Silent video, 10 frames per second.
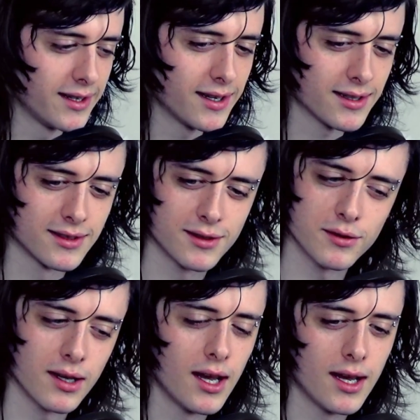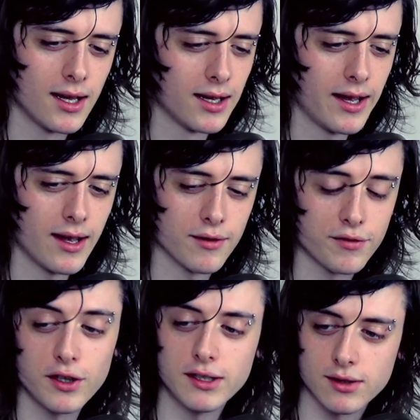Yeah. It was,
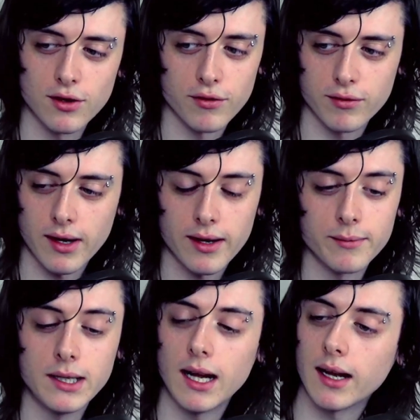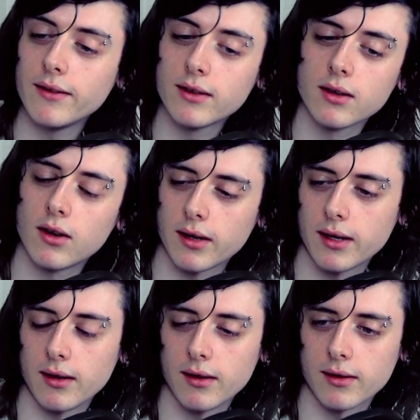funny stuff. I mean, I even got
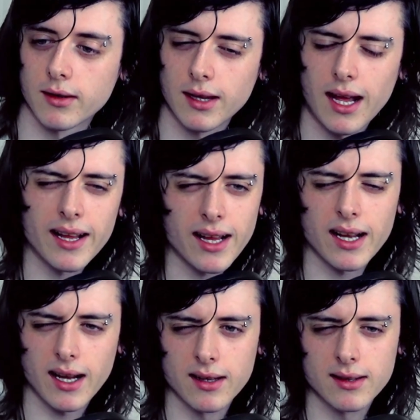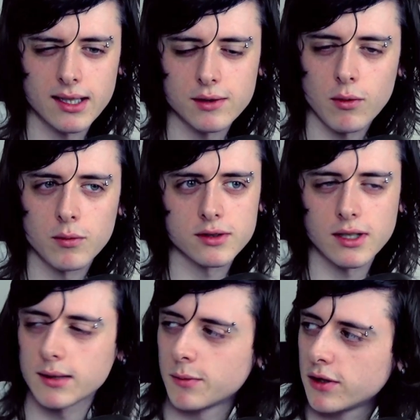this one wasn't
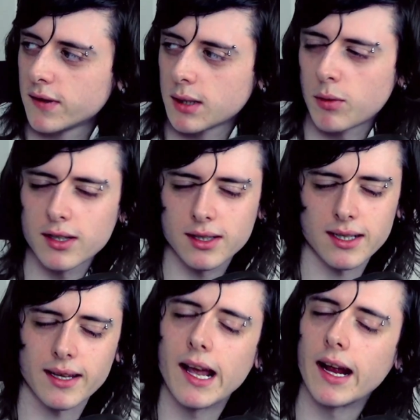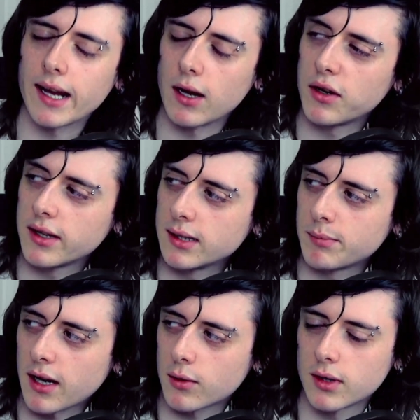as much of a surprise because I think I encountered this
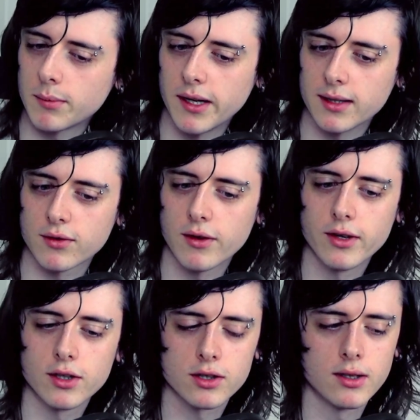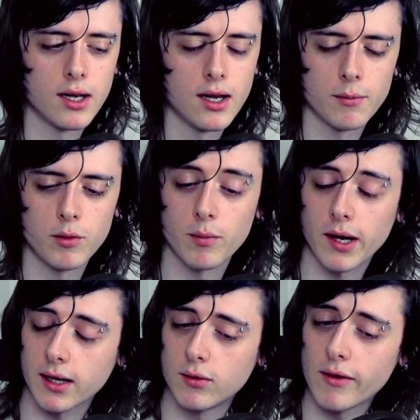back with the PS3 version. But
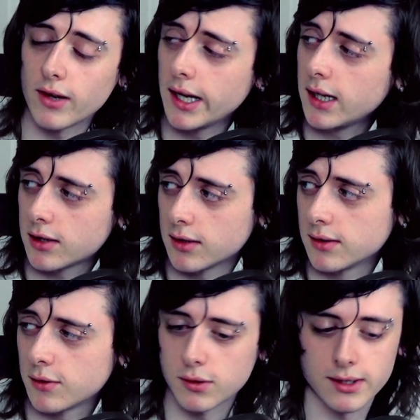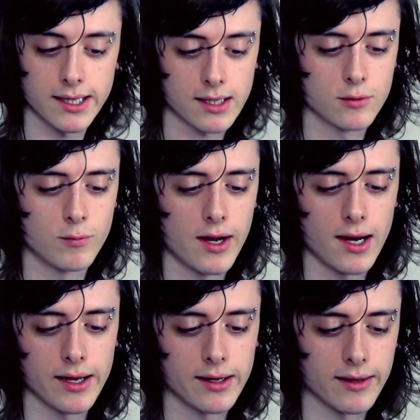back in Revelations, there was a section where,
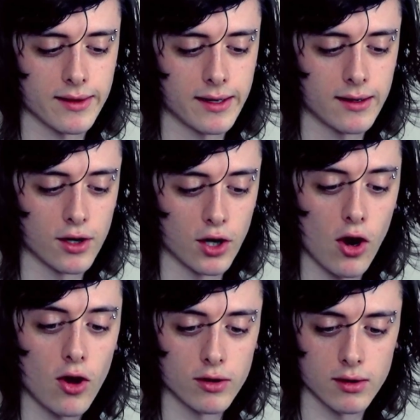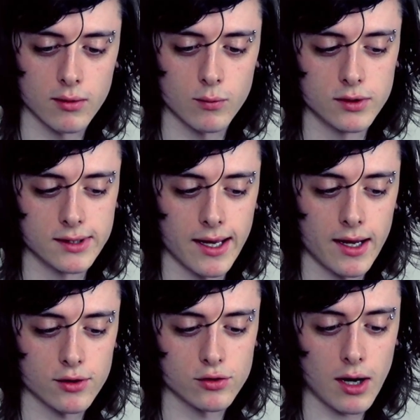like, I think a guard was
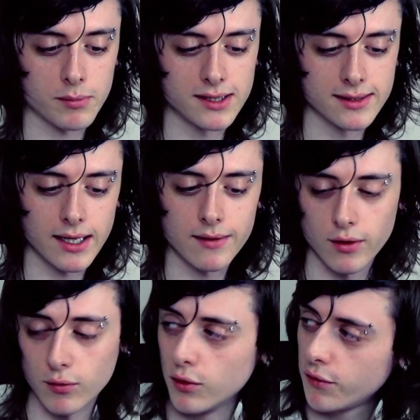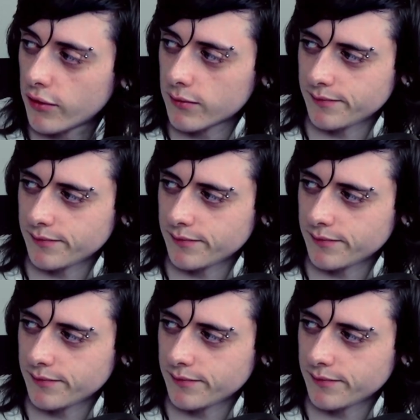trapped inside of a roof.